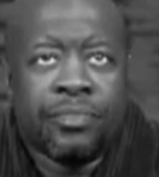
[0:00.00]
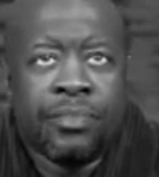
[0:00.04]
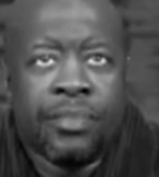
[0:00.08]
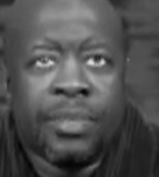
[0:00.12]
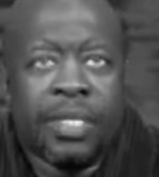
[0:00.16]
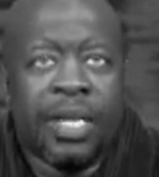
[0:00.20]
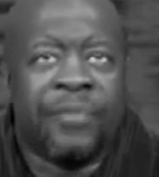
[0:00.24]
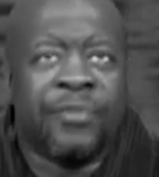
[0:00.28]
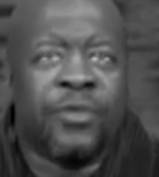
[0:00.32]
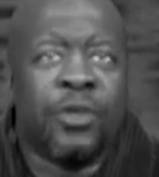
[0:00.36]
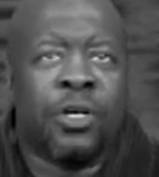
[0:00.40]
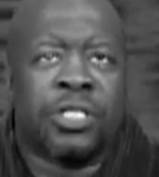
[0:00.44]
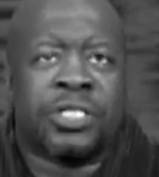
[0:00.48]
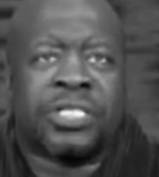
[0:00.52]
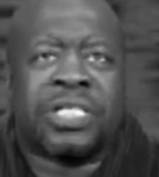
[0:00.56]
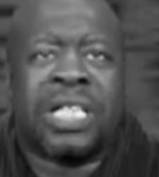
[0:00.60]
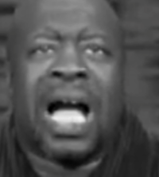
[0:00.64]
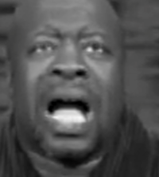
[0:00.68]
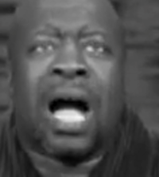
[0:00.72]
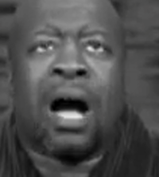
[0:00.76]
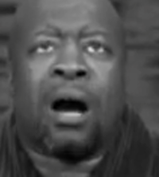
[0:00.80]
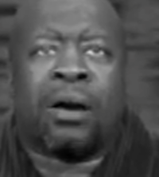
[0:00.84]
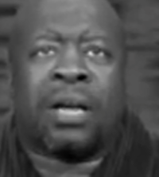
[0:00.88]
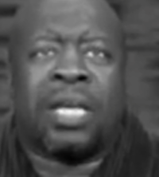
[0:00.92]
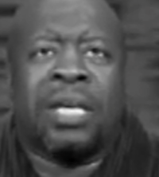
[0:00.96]
If your
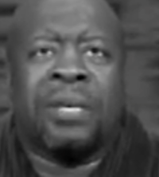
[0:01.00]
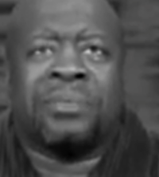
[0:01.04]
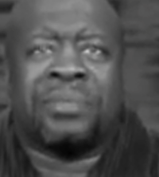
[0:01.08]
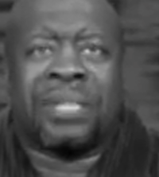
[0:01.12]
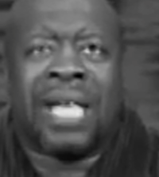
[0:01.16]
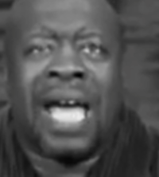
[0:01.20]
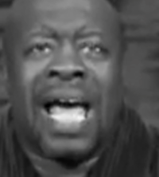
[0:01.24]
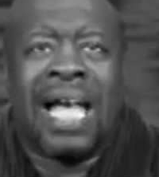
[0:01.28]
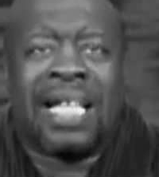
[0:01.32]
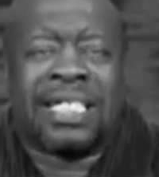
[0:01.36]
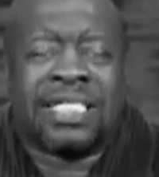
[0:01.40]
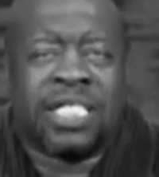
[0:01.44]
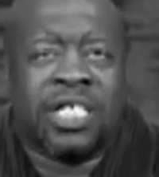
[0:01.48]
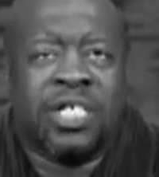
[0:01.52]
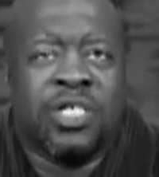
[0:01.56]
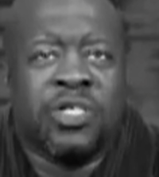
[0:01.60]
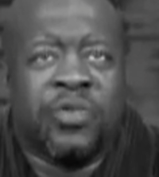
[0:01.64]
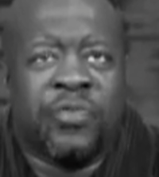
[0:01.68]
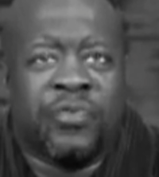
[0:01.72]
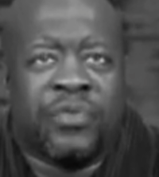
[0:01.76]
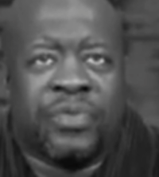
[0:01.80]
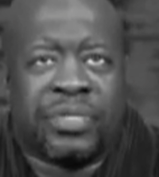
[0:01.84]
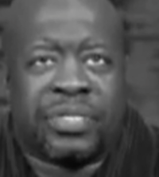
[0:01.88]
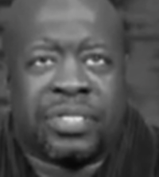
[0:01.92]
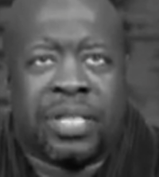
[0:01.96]
child keeps asking you
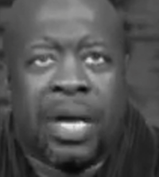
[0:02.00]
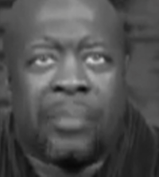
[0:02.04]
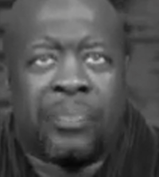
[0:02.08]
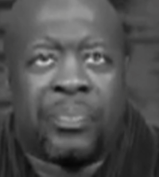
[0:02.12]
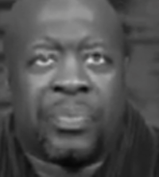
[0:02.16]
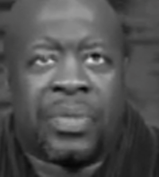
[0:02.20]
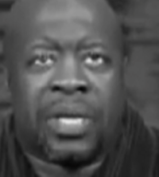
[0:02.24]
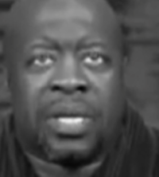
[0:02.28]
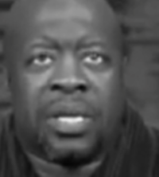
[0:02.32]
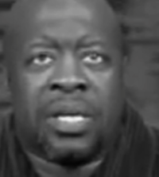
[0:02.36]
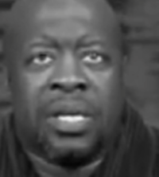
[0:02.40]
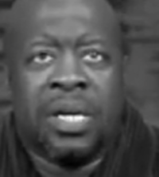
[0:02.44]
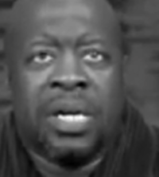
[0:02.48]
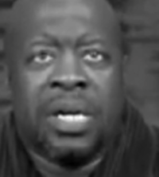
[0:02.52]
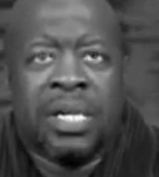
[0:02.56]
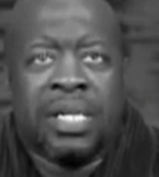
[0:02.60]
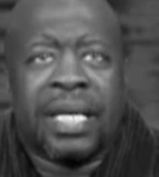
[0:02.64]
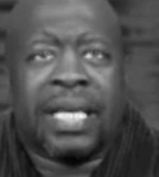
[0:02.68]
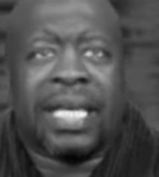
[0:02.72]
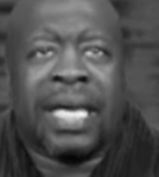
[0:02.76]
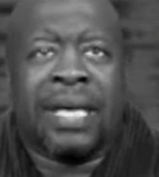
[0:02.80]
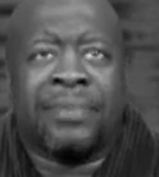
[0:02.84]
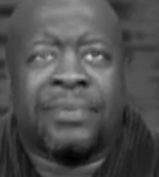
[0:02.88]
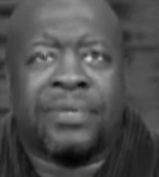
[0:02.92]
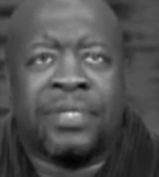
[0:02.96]
for something, that
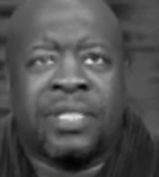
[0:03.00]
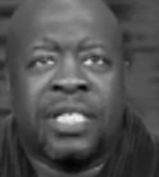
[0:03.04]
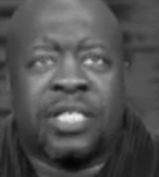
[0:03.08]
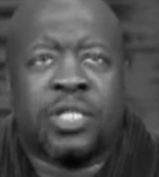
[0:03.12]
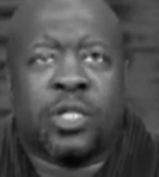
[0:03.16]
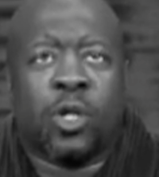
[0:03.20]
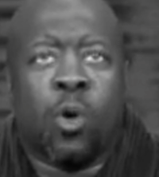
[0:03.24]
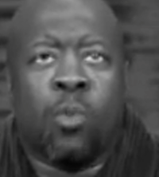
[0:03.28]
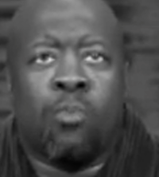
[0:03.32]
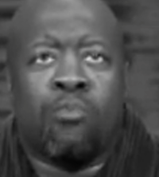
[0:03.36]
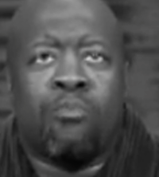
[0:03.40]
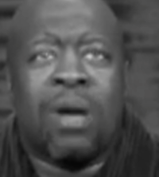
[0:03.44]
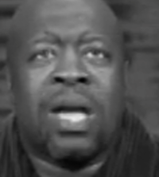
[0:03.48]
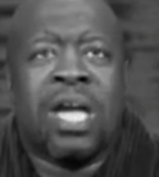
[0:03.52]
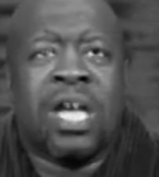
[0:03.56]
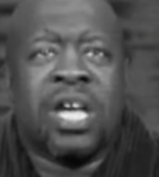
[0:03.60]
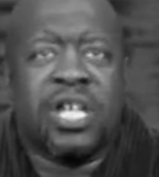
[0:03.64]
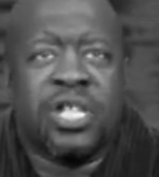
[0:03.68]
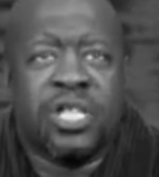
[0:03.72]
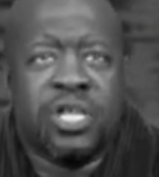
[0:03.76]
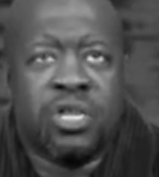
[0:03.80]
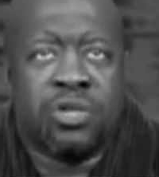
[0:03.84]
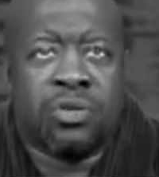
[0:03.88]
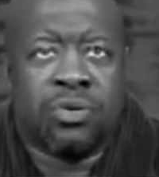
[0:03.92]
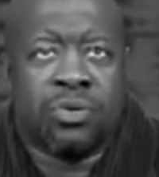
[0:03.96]
keeps
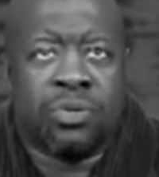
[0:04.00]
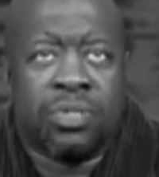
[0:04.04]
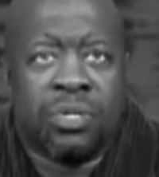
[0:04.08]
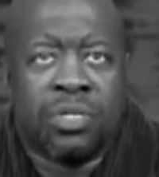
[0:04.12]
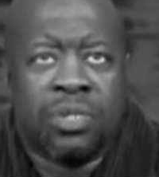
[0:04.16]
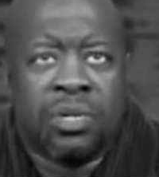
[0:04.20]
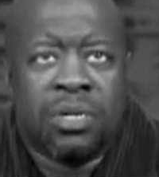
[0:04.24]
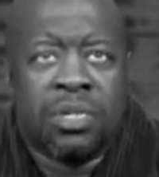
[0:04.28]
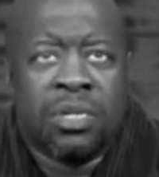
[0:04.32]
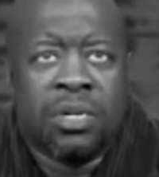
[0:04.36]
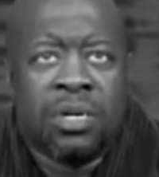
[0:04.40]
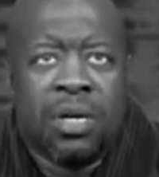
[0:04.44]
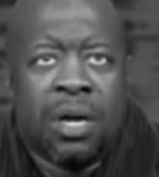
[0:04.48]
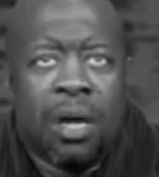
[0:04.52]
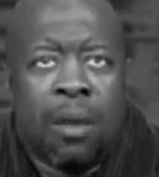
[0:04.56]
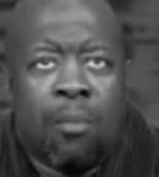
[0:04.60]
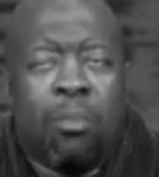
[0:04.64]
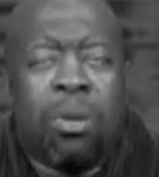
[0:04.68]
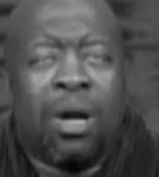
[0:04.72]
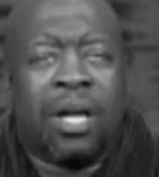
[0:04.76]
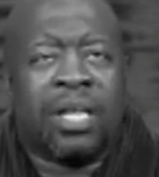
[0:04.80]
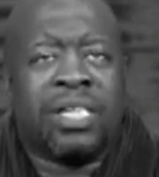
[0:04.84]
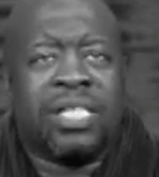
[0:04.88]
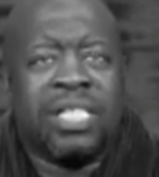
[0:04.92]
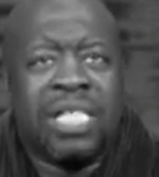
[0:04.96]
disobeying you,
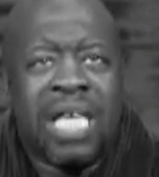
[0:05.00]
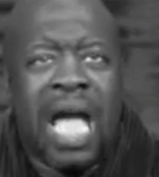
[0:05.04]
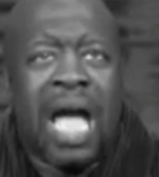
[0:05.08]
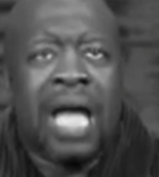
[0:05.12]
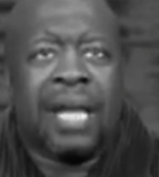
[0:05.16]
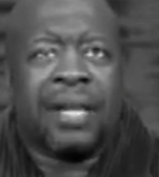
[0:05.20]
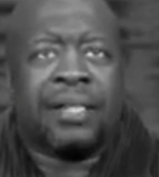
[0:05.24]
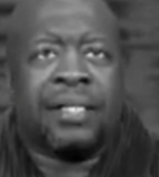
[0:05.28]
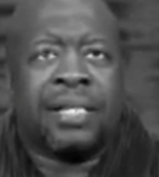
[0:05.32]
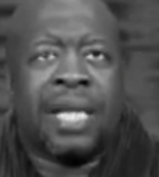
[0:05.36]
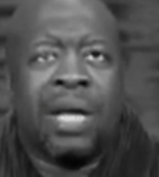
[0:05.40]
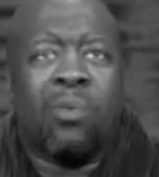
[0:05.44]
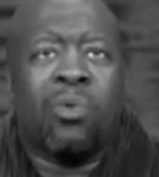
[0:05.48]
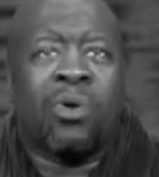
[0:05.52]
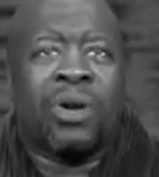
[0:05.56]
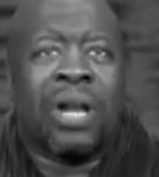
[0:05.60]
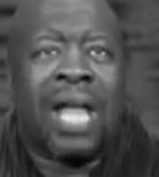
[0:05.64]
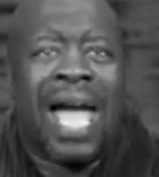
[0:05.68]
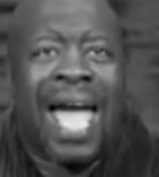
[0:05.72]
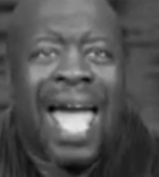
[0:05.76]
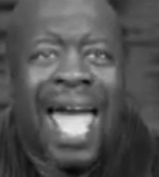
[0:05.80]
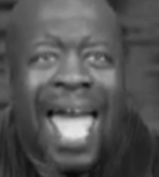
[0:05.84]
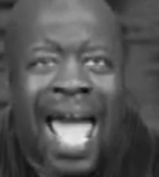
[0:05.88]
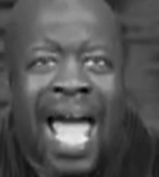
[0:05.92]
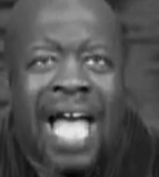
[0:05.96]
but yet they want
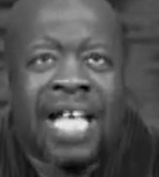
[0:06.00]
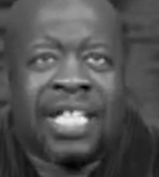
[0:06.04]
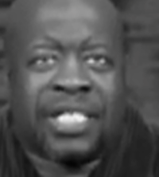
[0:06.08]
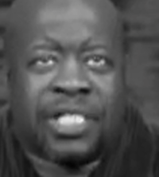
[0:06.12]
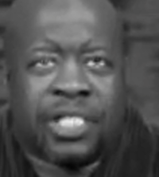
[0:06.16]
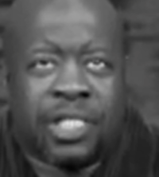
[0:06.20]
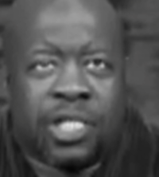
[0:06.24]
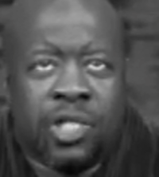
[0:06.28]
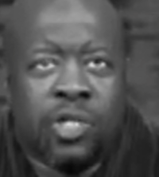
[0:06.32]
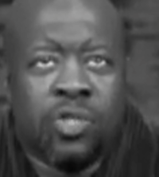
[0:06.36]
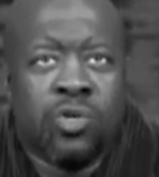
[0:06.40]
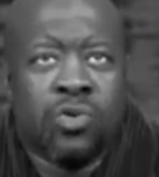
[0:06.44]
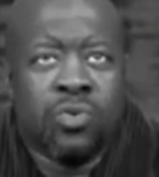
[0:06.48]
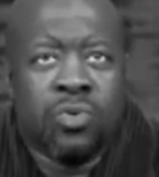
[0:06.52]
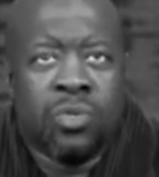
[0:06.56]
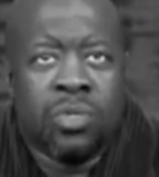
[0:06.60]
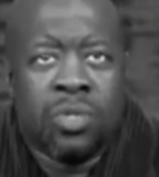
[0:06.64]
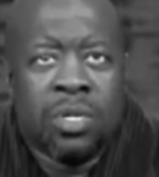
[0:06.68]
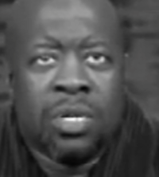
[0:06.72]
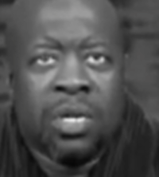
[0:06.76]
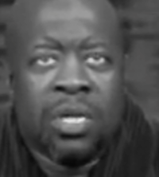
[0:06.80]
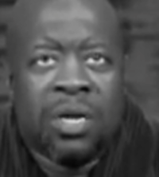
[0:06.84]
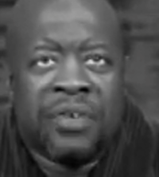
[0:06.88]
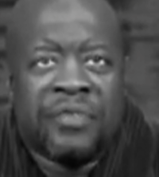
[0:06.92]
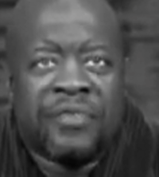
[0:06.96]
to ask you
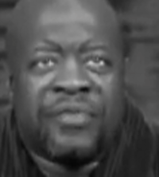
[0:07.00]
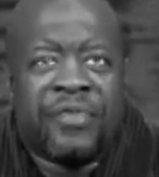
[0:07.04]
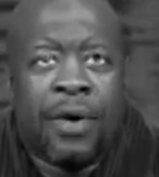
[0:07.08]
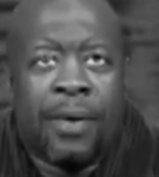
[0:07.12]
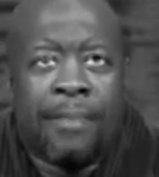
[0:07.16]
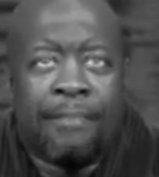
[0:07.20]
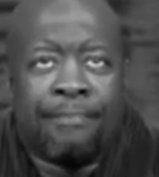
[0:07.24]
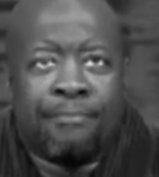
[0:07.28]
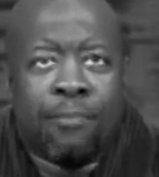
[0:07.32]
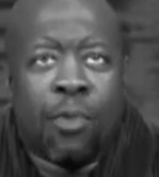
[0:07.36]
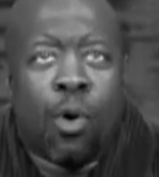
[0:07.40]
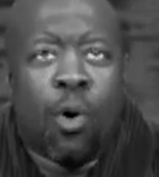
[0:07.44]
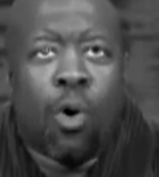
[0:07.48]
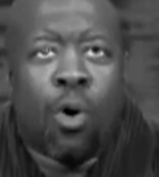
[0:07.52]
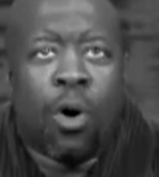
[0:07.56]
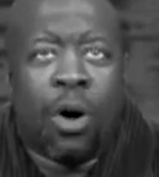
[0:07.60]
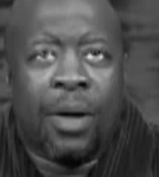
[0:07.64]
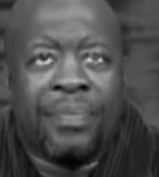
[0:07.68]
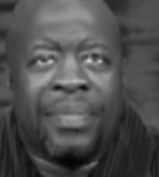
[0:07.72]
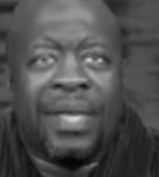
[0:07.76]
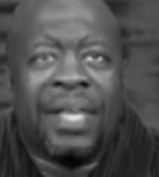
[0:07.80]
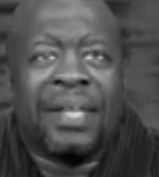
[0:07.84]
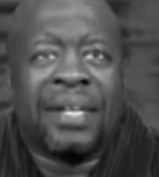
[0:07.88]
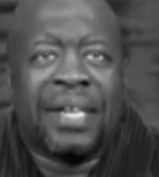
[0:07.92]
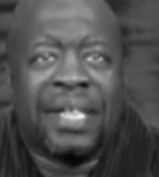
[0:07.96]
for more
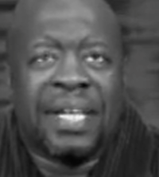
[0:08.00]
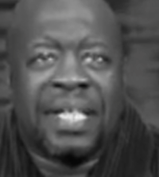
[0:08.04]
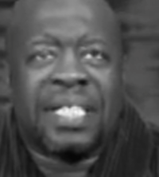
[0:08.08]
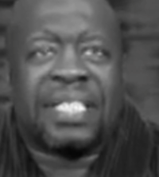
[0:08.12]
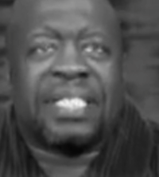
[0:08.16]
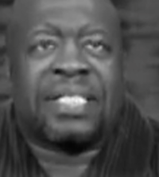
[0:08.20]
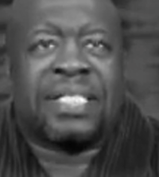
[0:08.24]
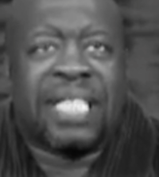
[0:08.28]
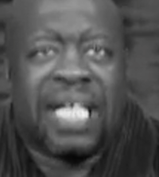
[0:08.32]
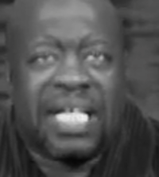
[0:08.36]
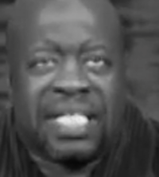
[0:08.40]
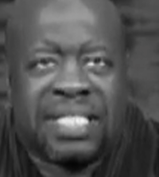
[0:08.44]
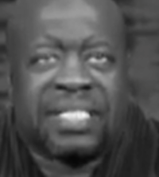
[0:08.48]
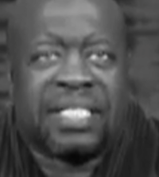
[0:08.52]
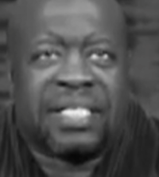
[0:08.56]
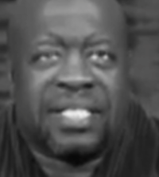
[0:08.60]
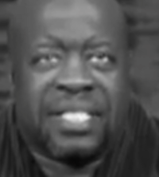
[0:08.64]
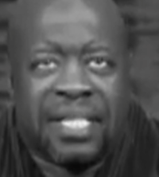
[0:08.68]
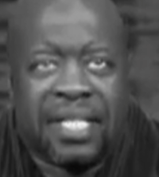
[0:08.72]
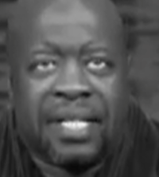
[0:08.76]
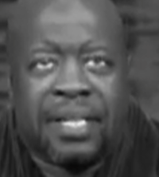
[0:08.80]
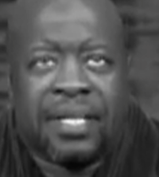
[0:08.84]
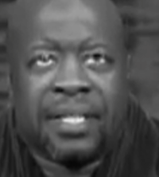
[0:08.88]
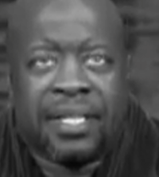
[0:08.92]
than the necessity.